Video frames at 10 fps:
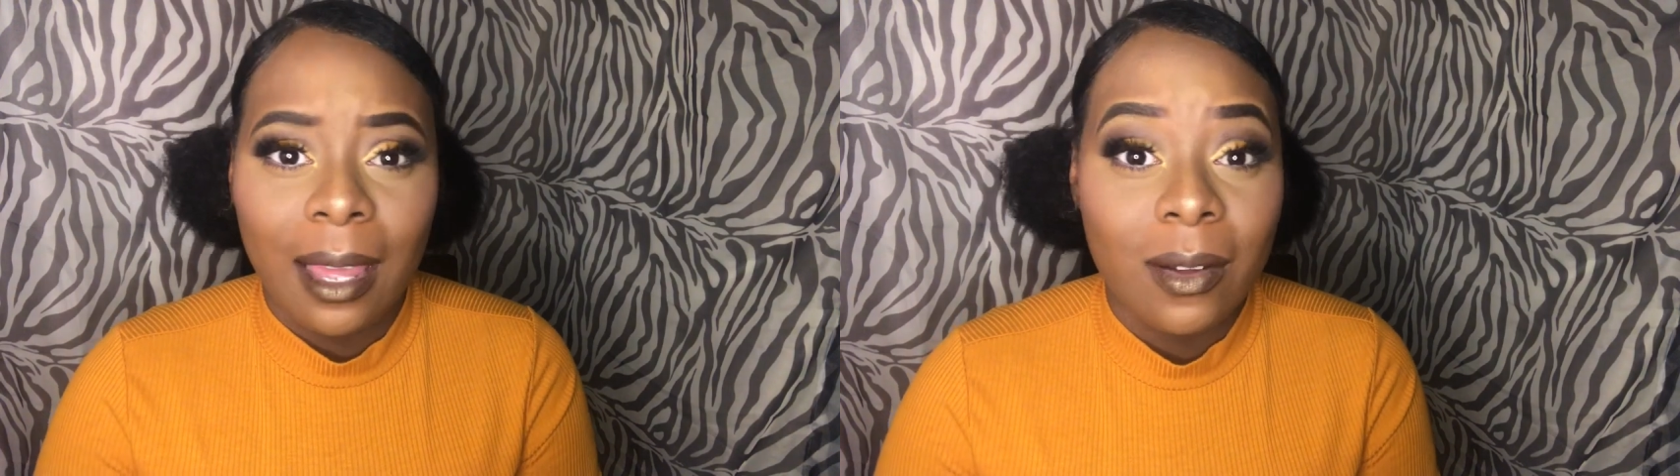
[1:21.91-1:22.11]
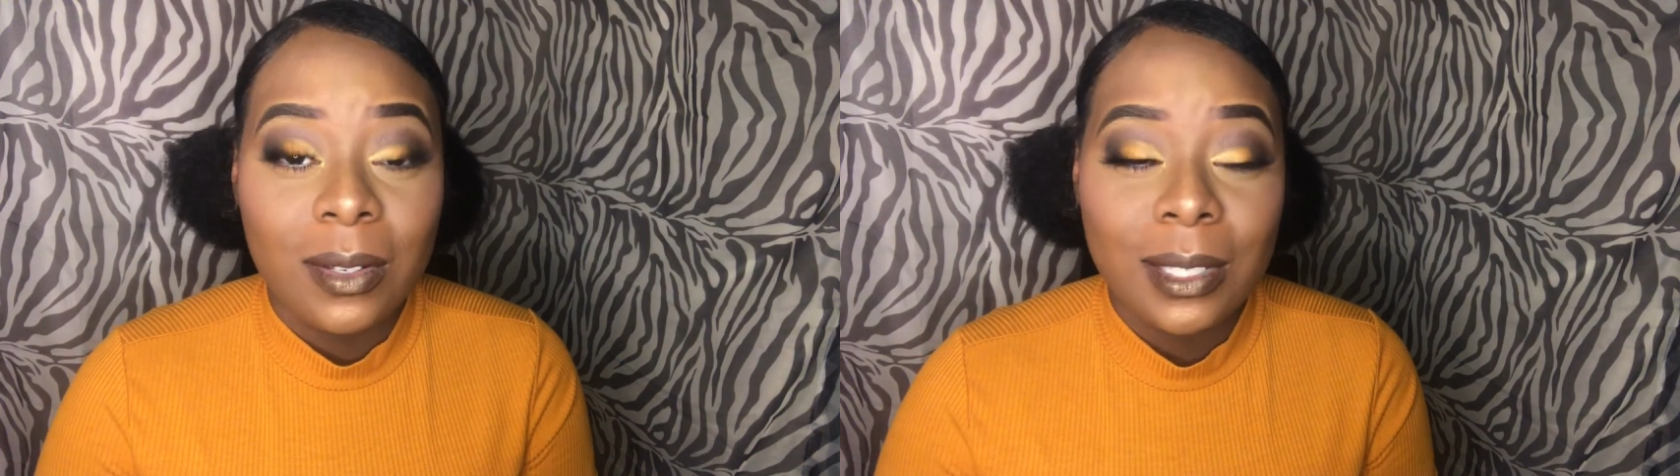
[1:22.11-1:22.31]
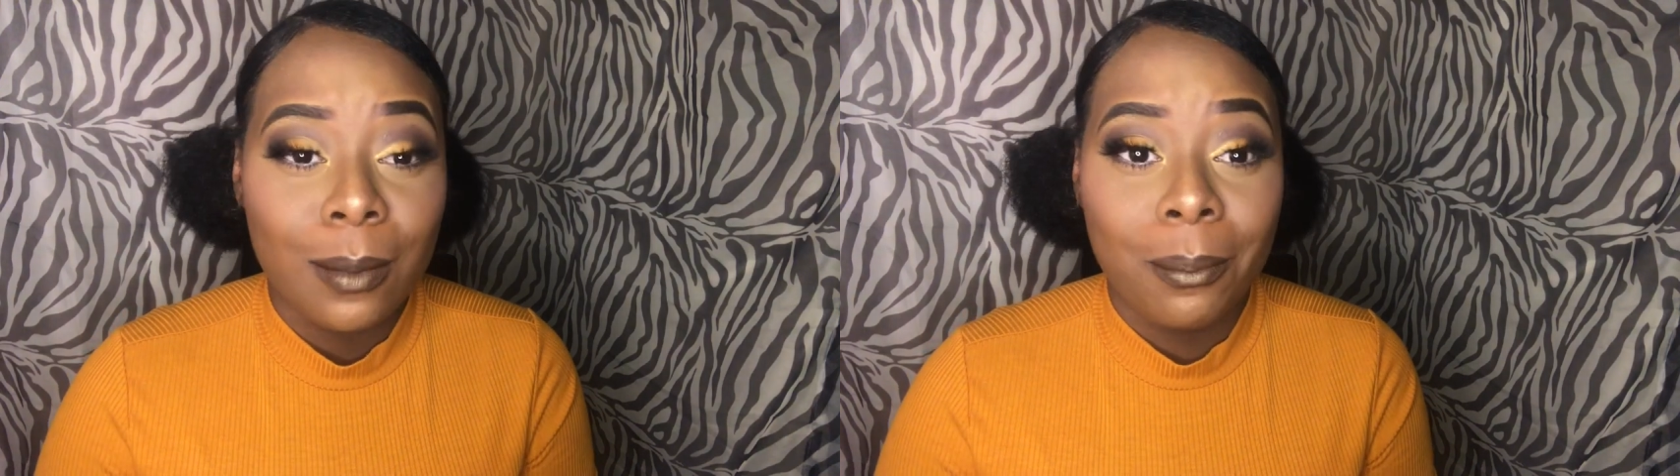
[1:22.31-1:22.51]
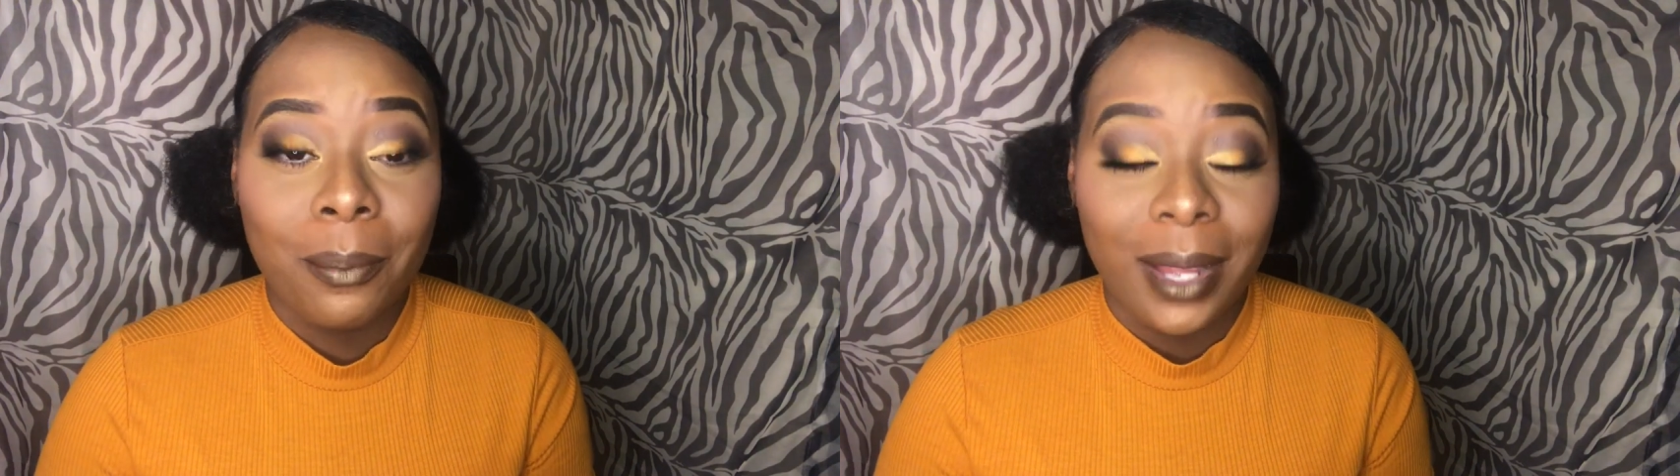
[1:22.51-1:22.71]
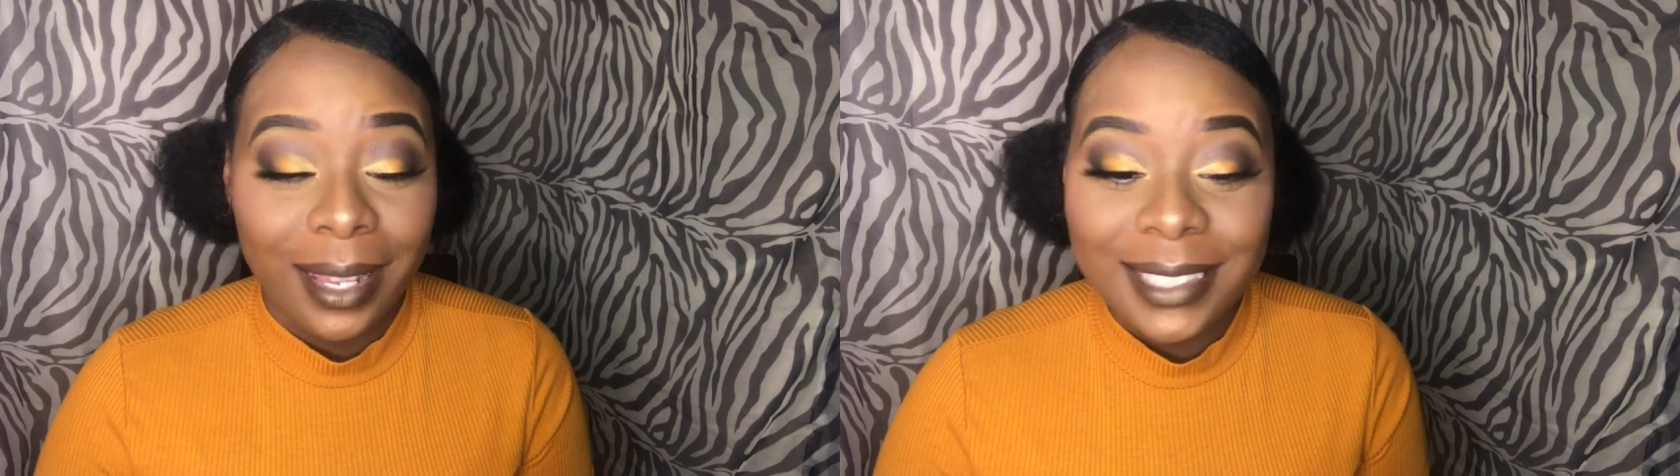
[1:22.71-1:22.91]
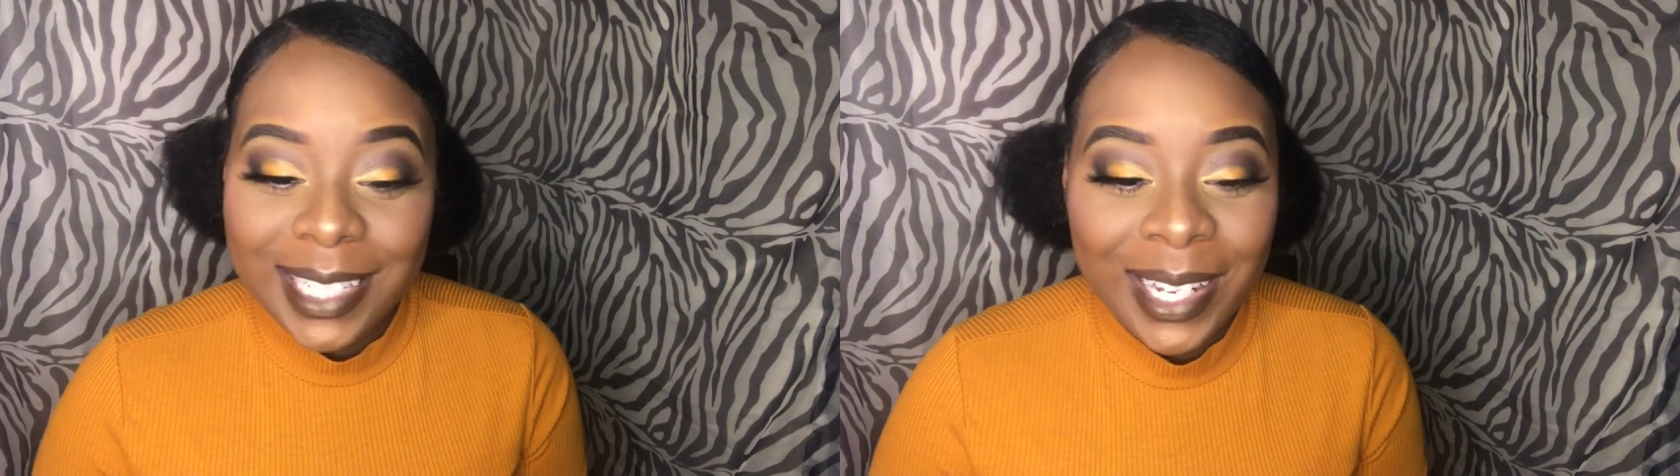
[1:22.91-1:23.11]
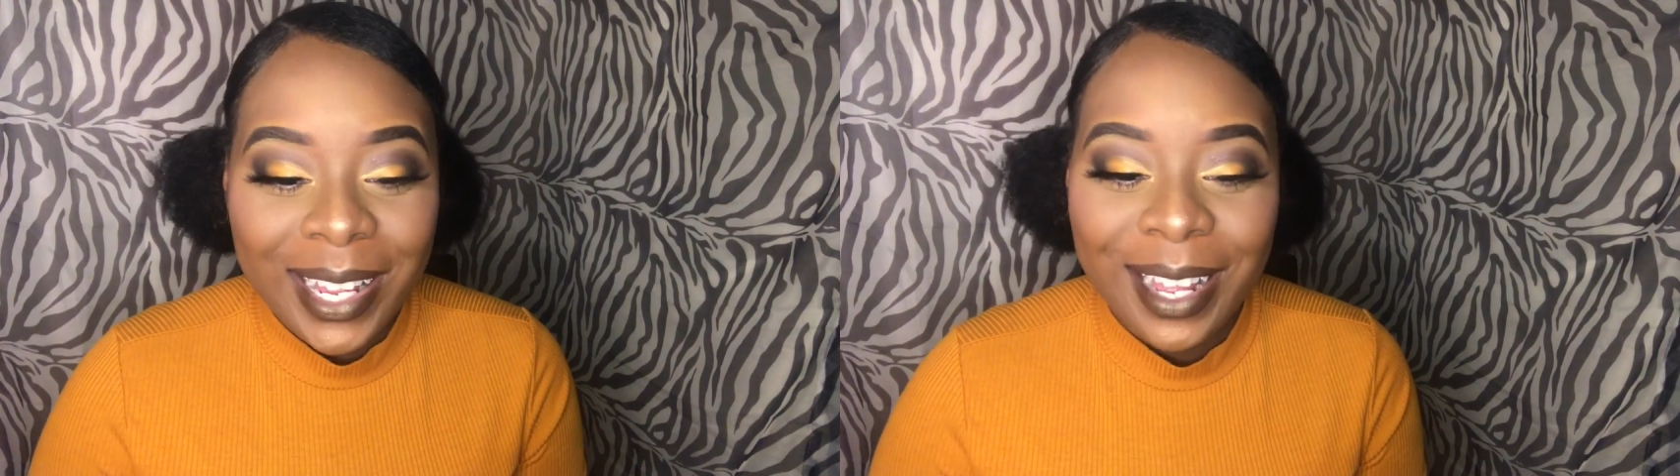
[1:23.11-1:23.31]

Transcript: else, but